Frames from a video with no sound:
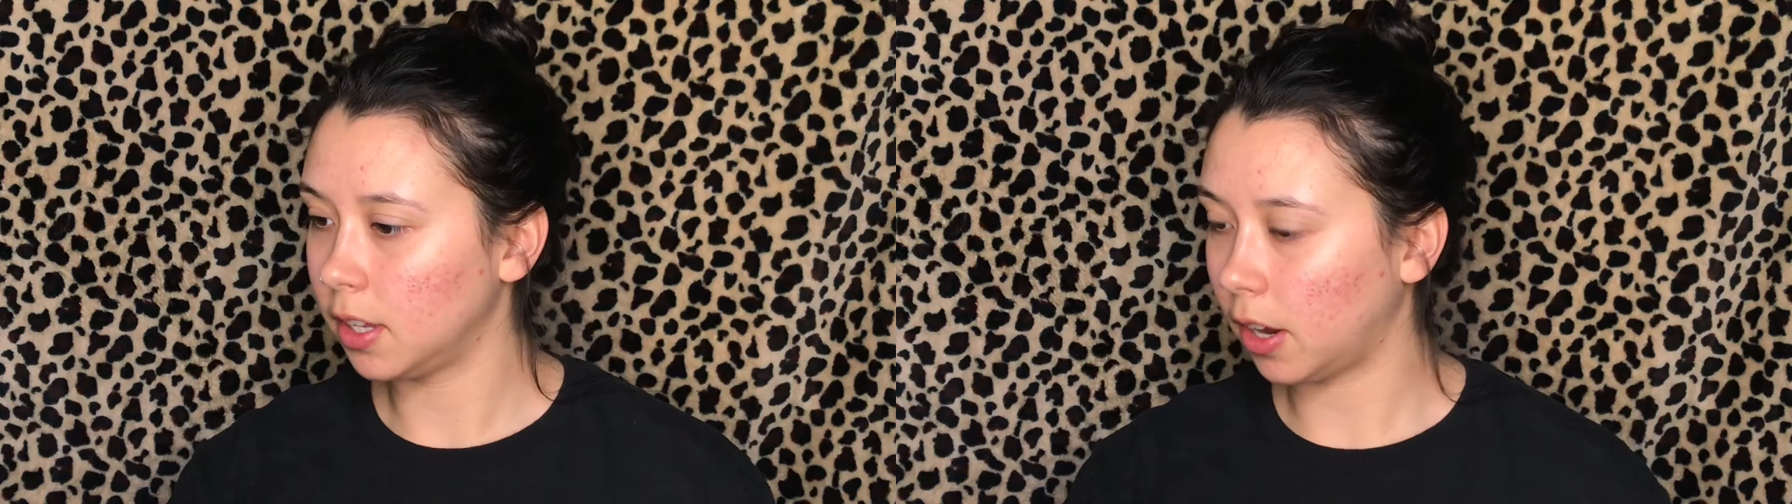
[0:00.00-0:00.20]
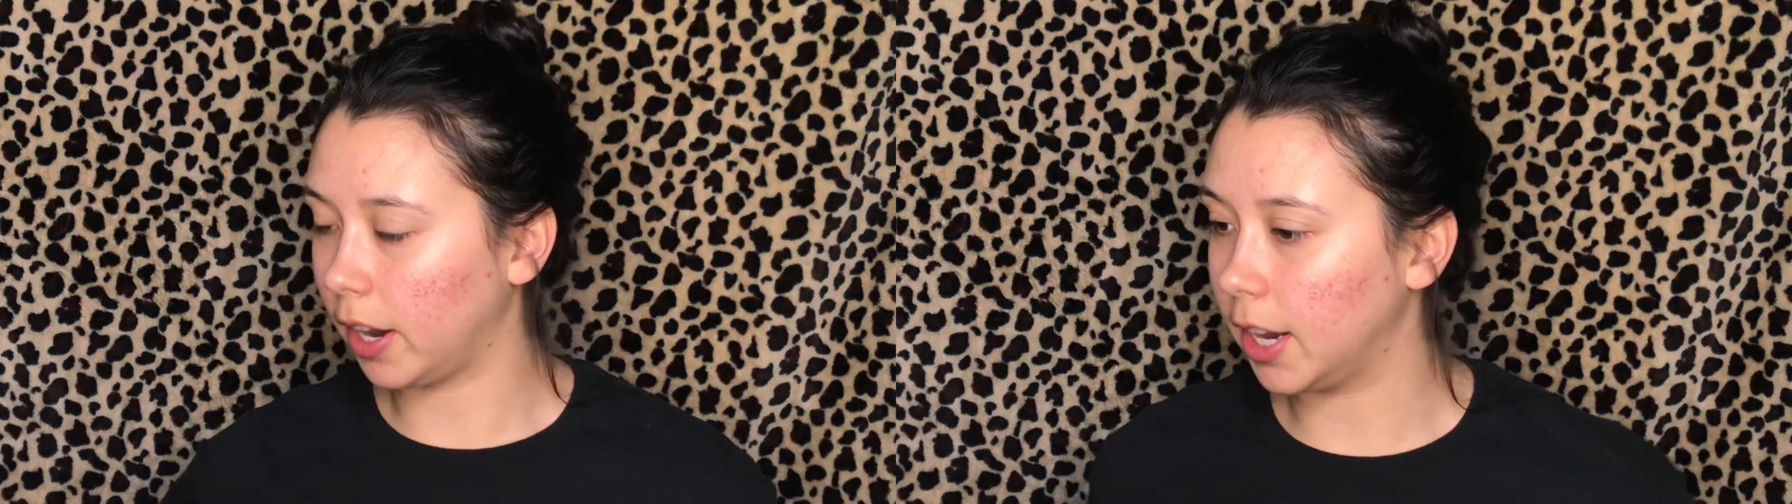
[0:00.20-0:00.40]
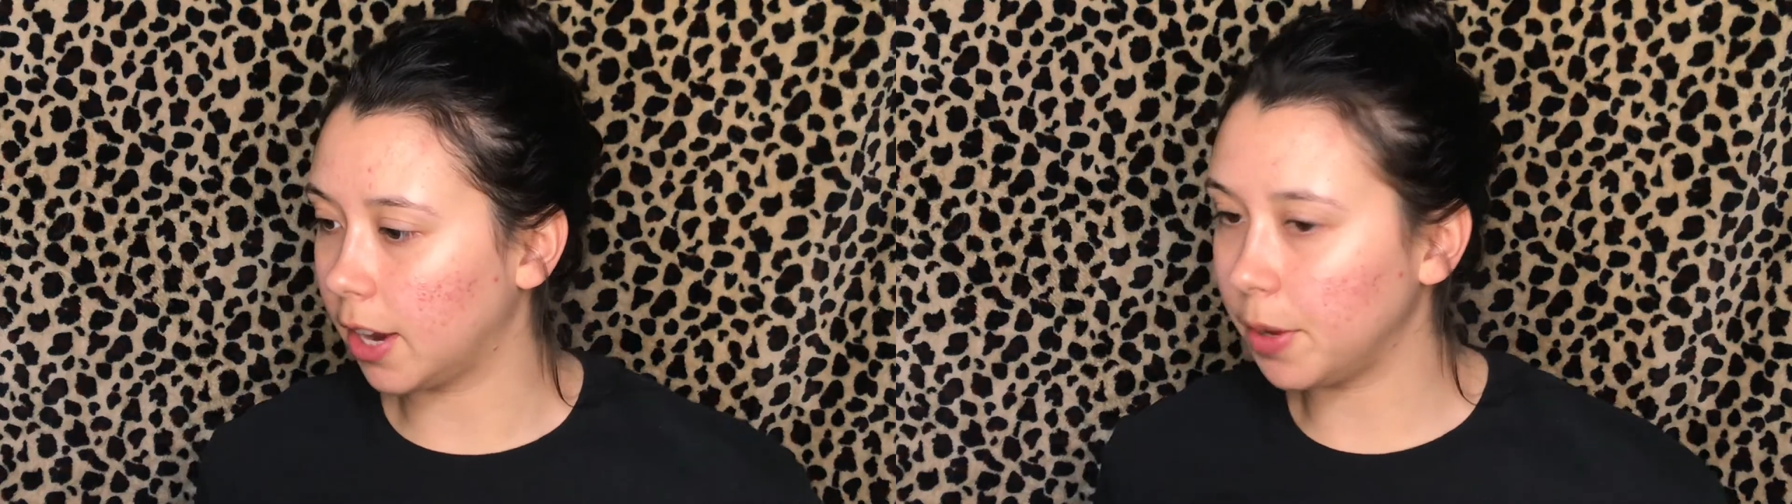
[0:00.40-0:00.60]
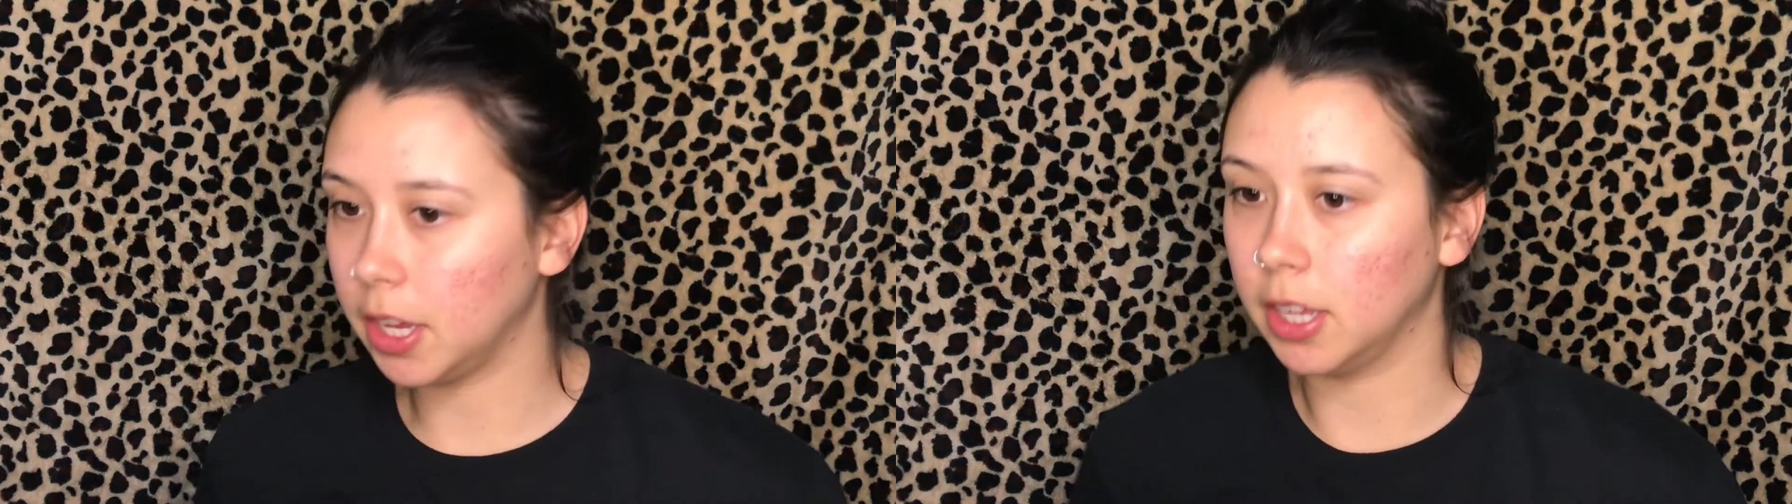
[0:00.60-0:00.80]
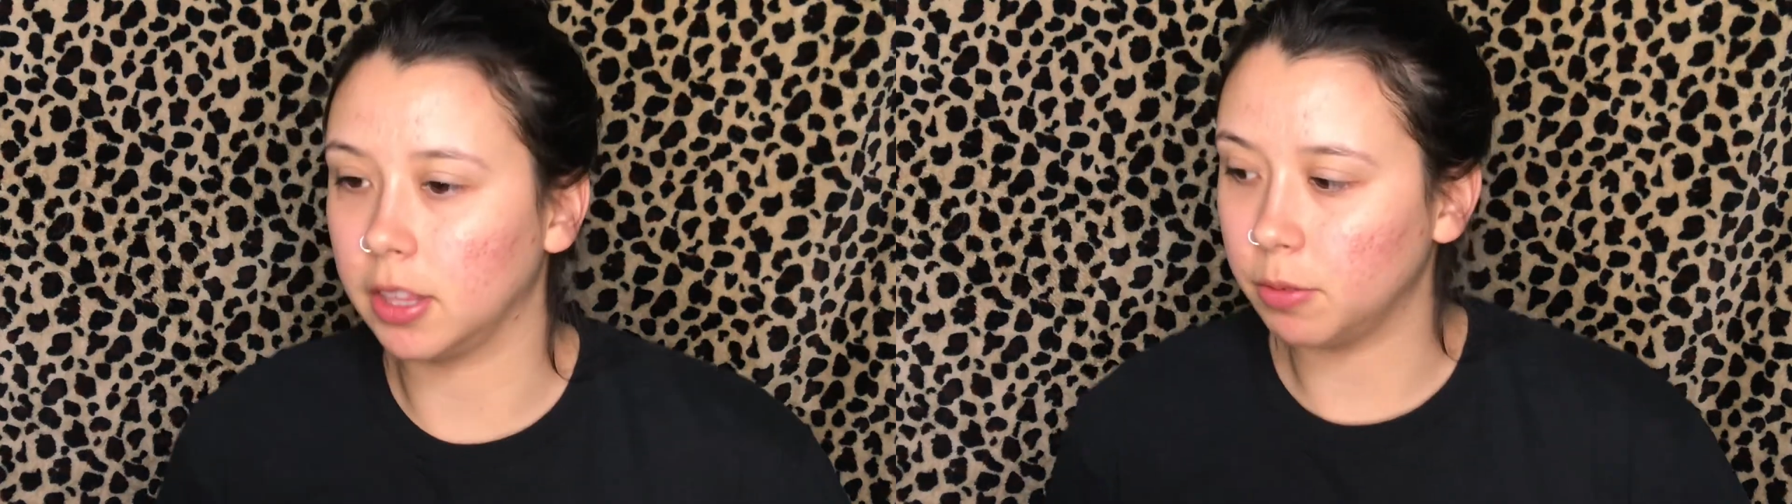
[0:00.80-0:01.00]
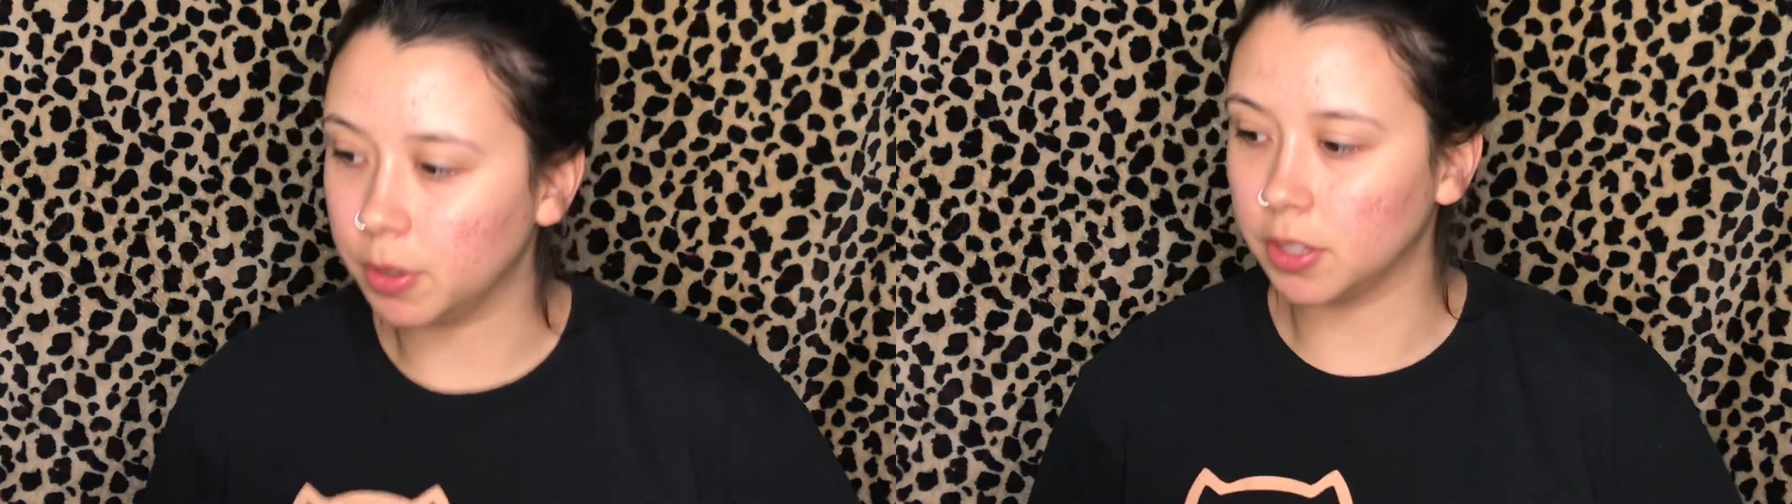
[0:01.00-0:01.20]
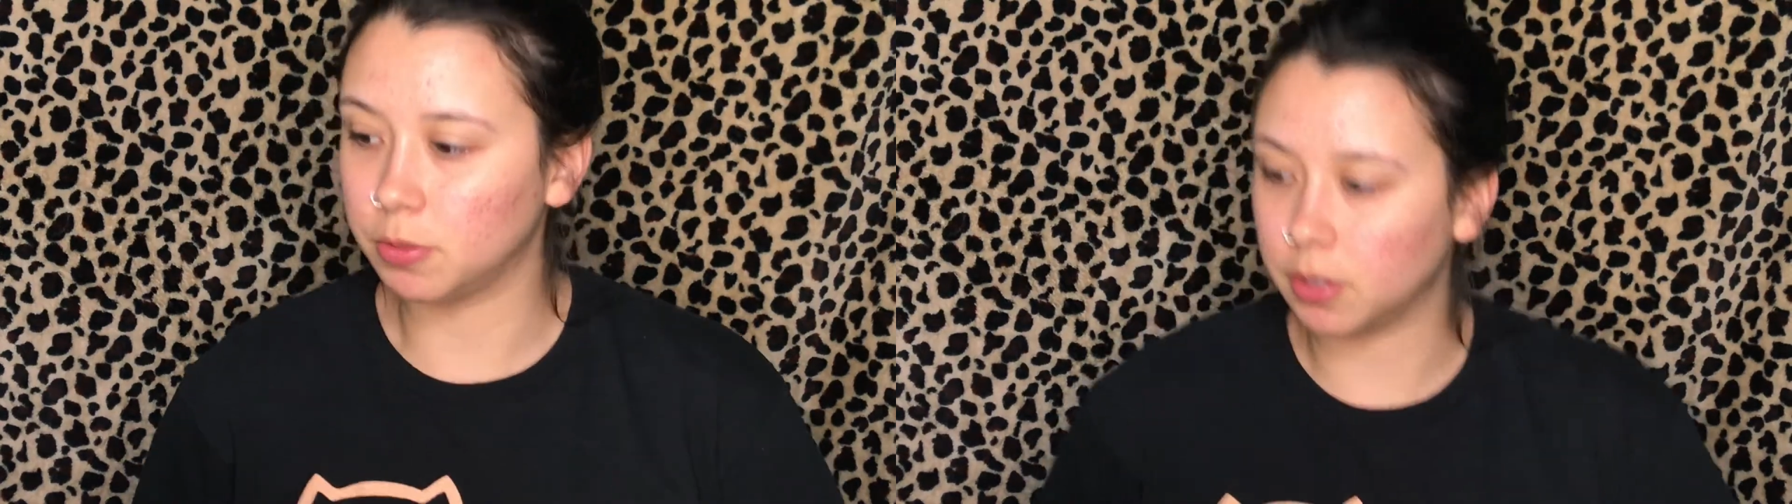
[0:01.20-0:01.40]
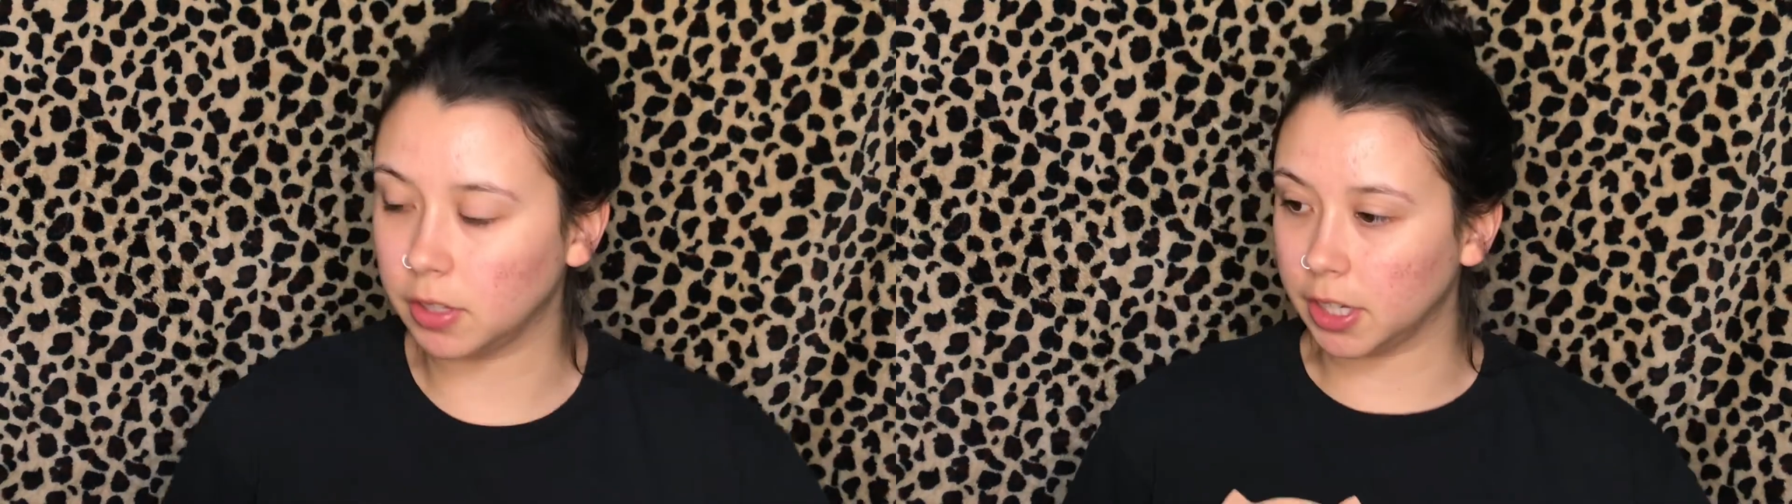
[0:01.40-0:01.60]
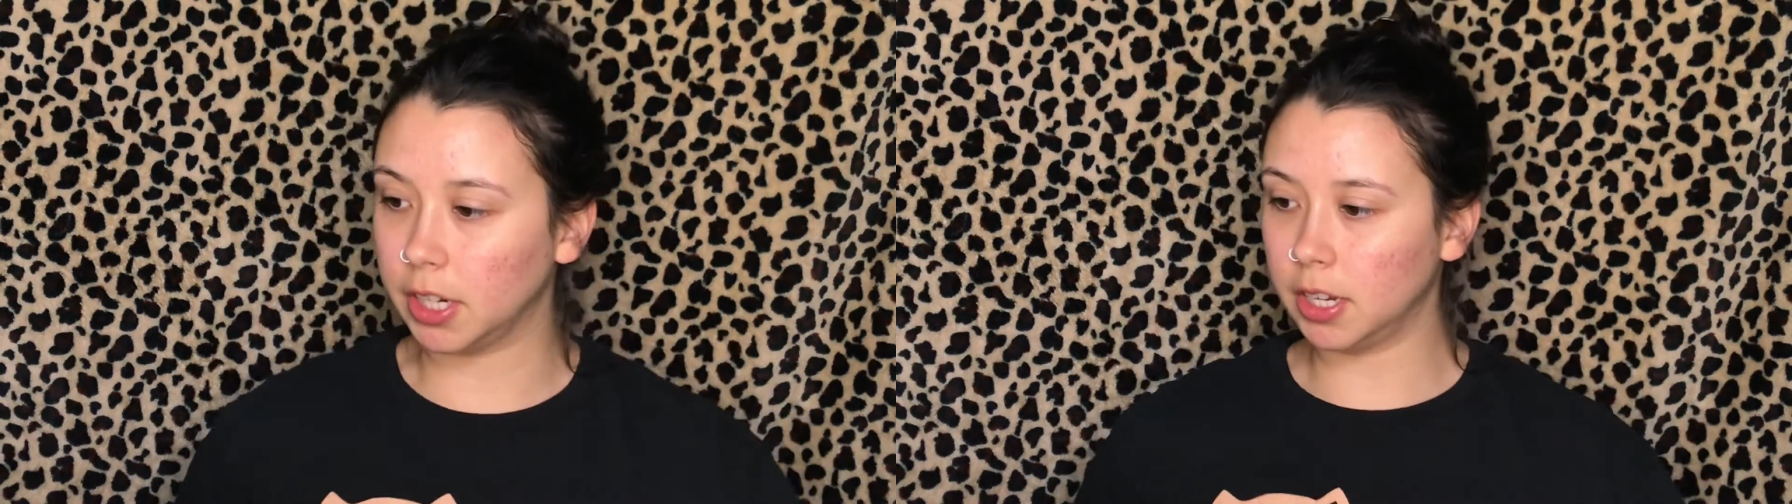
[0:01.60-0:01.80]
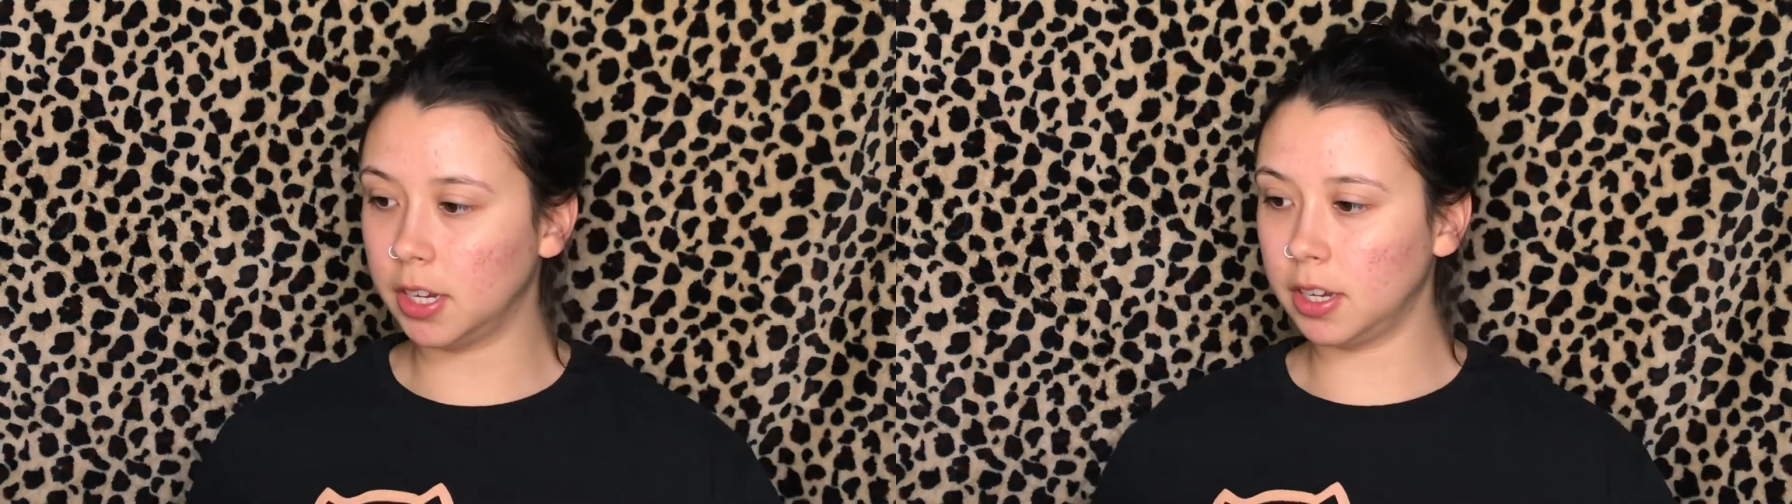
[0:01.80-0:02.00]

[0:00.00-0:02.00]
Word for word: All right, now we can get the wheels rolling.